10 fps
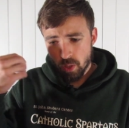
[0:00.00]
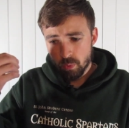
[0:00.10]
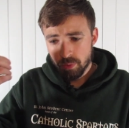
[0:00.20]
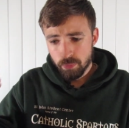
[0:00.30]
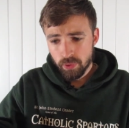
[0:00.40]

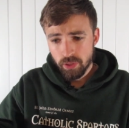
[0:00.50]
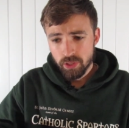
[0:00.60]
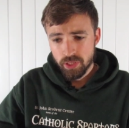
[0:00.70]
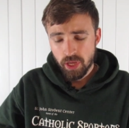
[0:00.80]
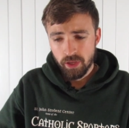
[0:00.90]
we put
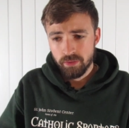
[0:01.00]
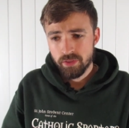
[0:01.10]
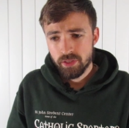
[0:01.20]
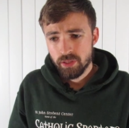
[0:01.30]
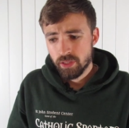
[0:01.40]

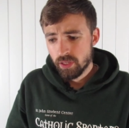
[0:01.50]
ourselves